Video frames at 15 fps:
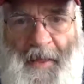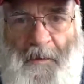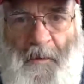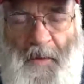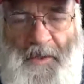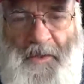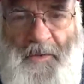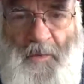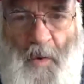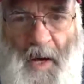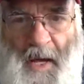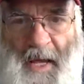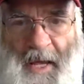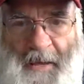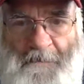which is
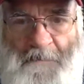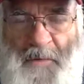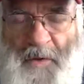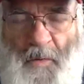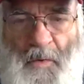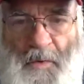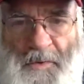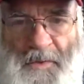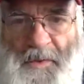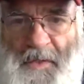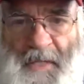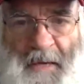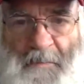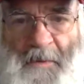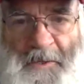why you won't
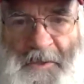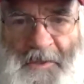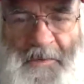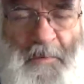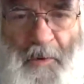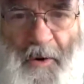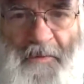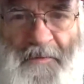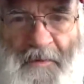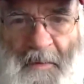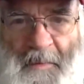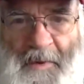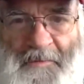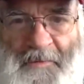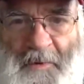get much support from
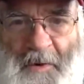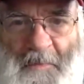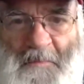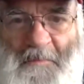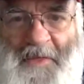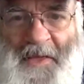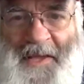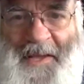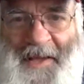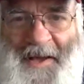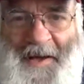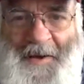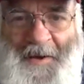it for the